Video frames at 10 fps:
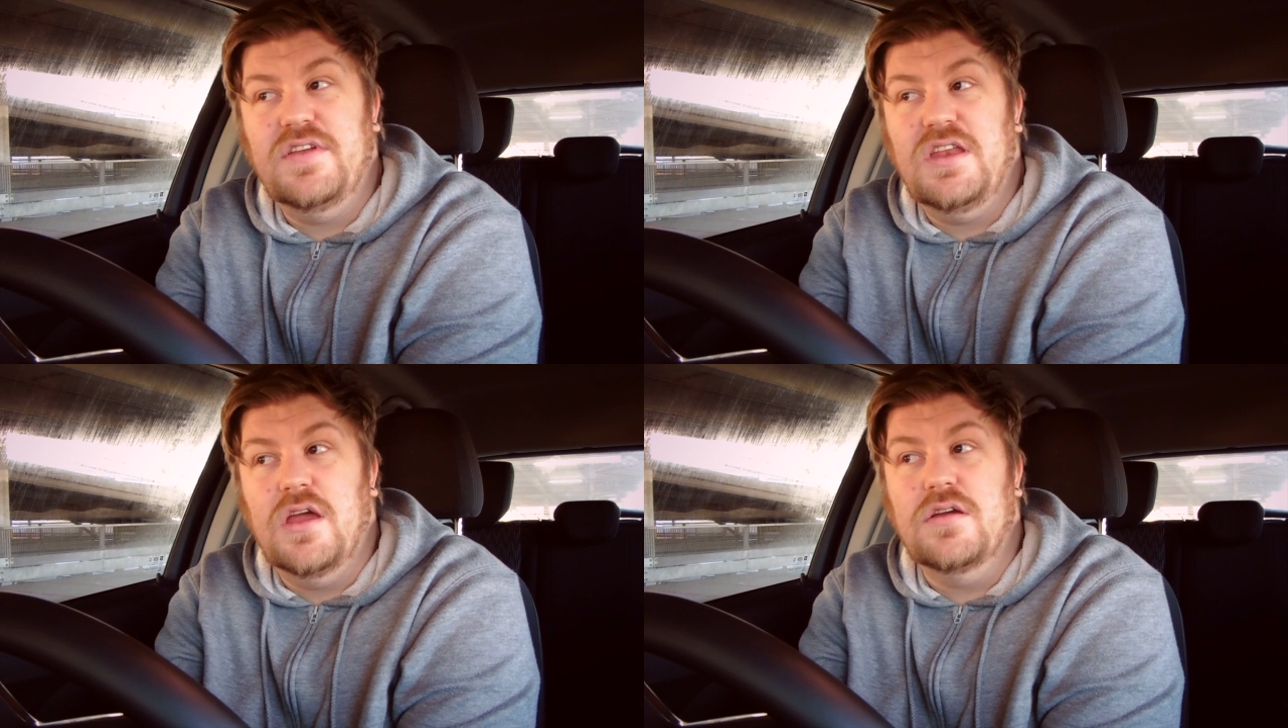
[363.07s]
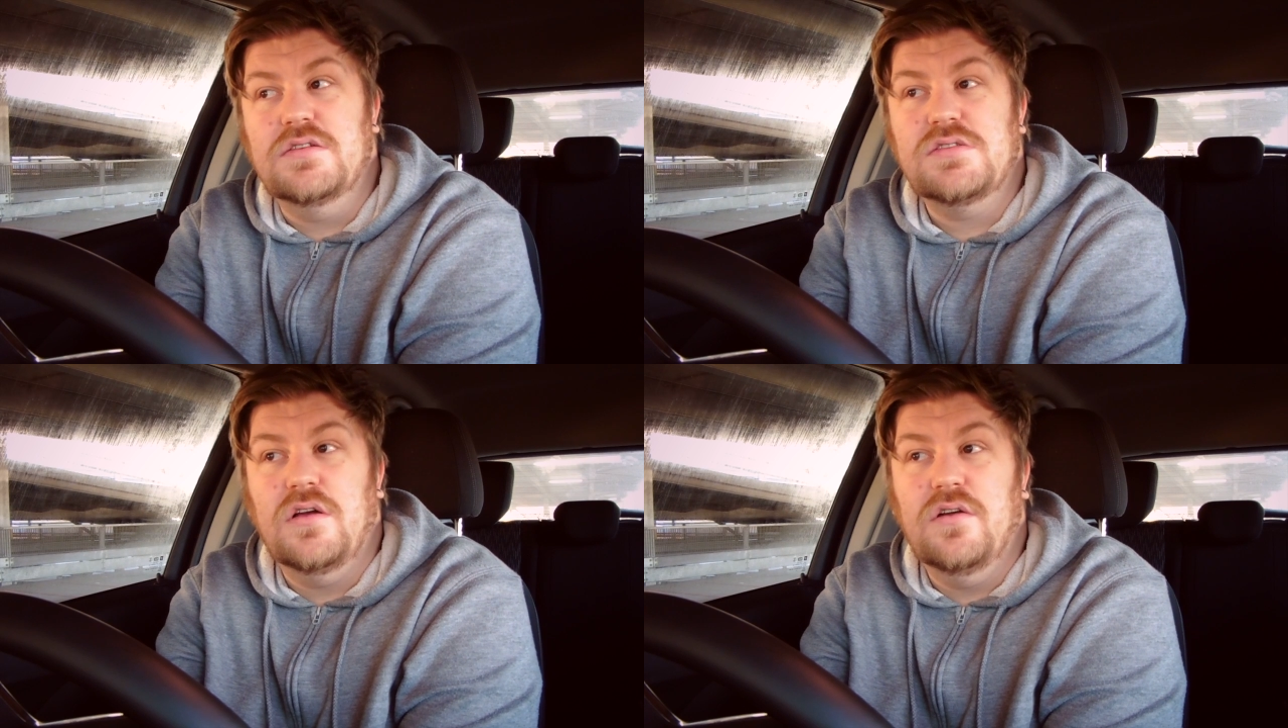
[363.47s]

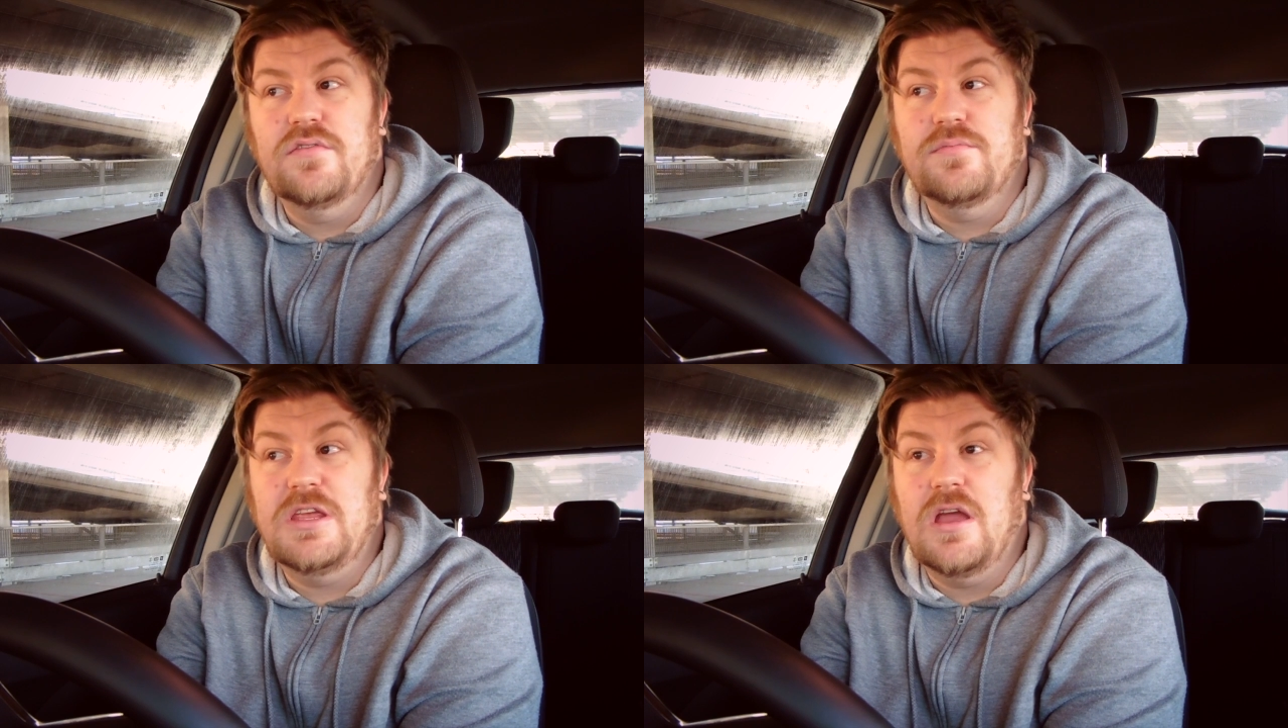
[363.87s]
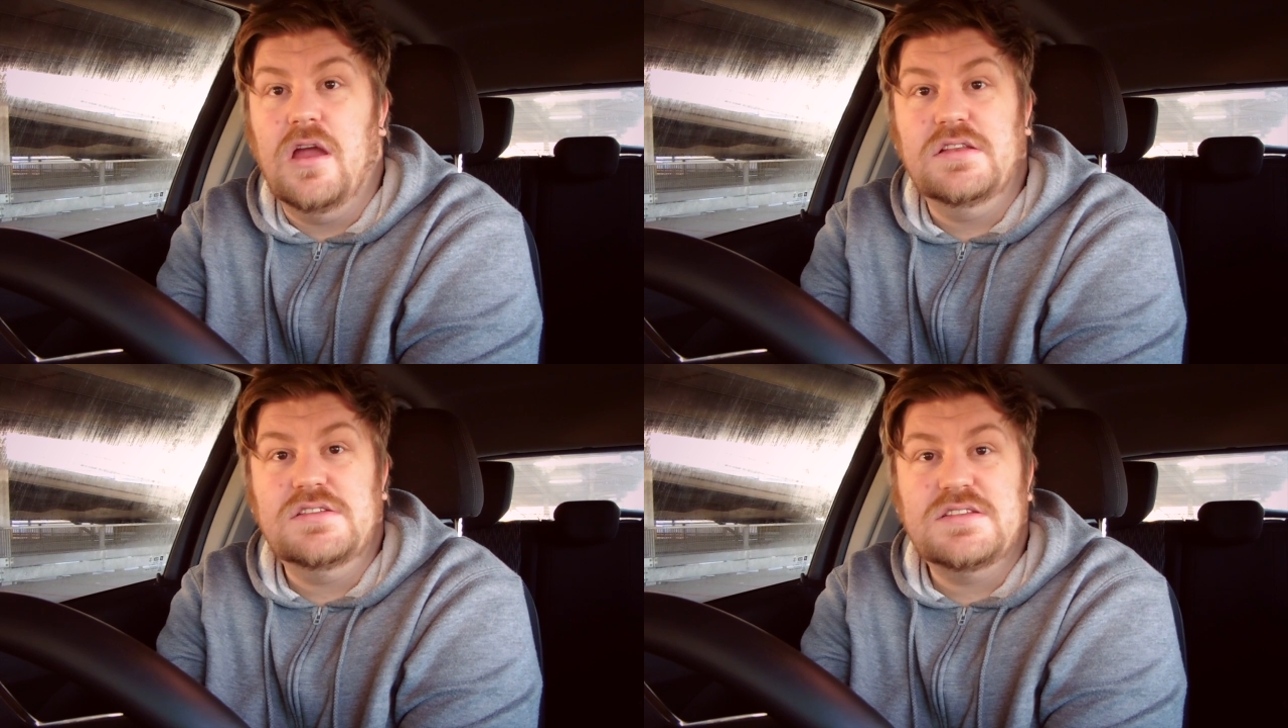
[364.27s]
videos of me
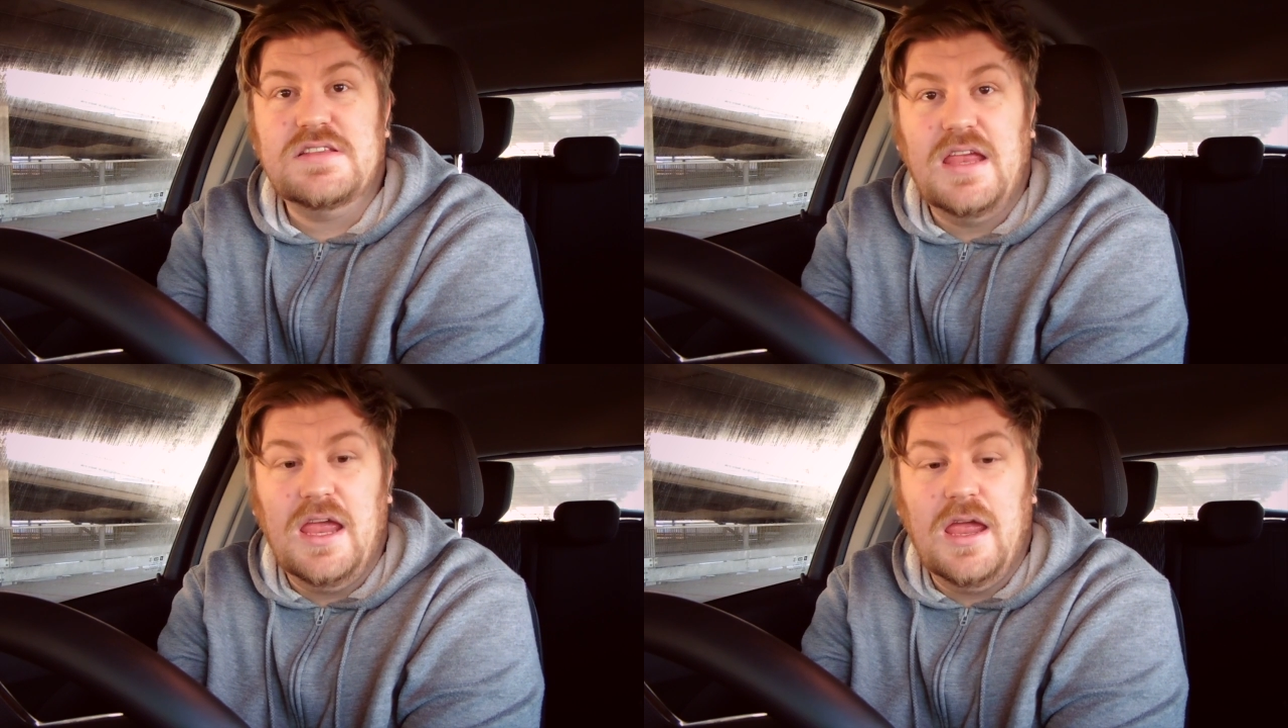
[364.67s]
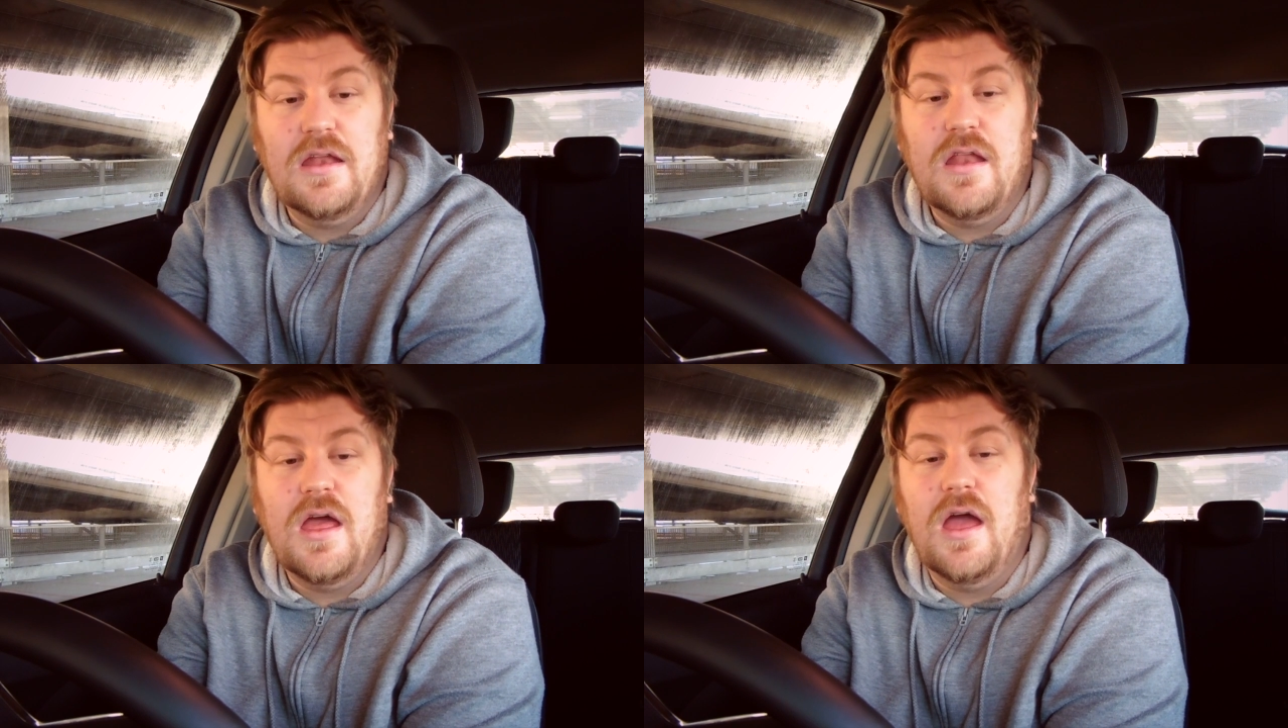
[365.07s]
going to see it.